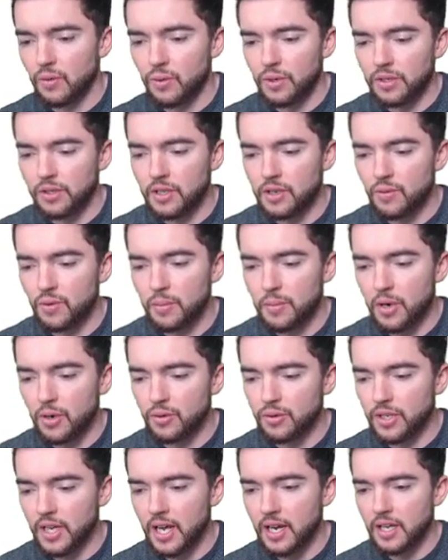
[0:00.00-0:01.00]
With the
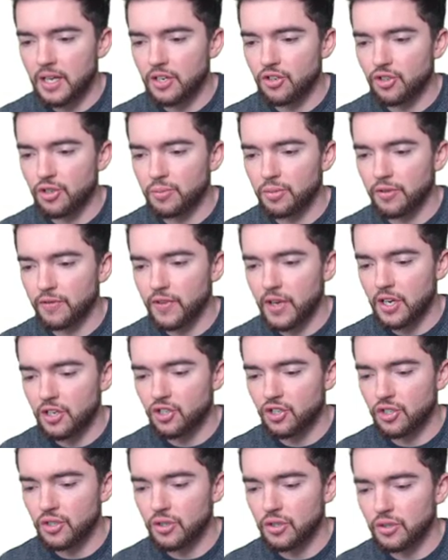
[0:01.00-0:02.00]
remote data entry
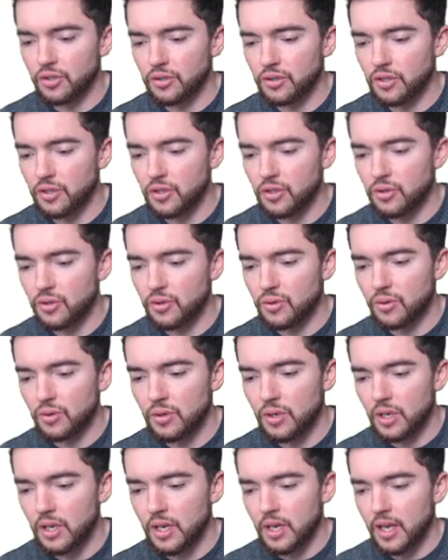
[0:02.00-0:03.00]
professional, you
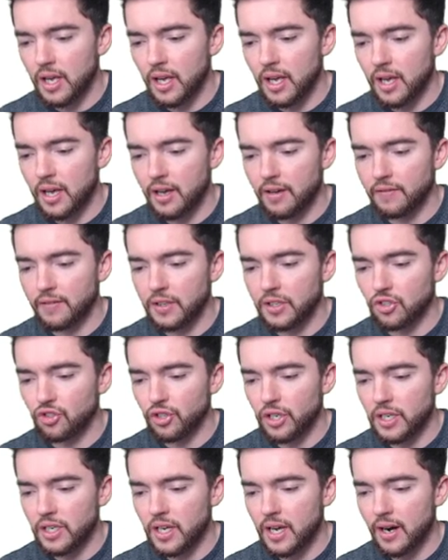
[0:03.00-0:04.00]
have
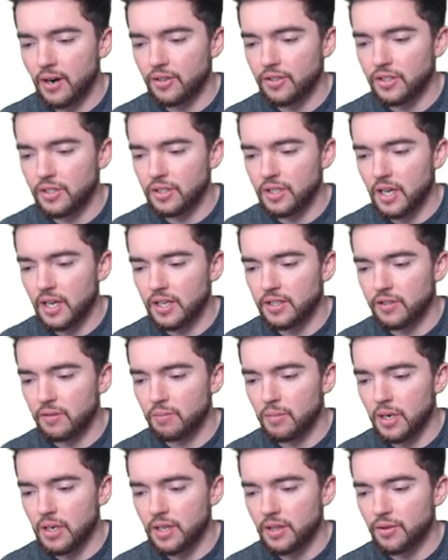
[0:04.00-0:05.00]
training hours and days of
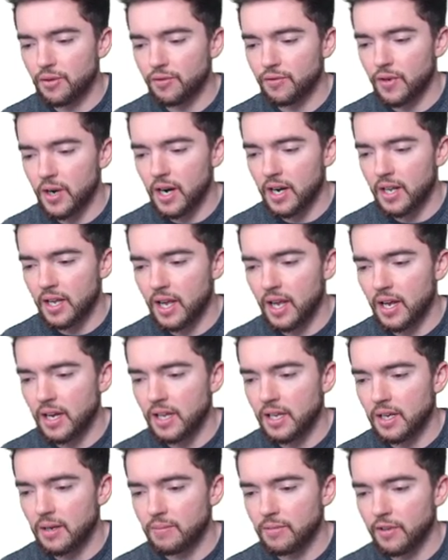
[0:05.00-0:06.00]
Monday through Friday,
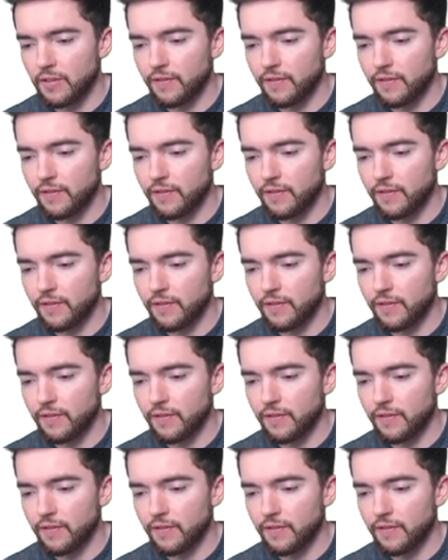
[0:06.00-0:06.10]
8 a.m.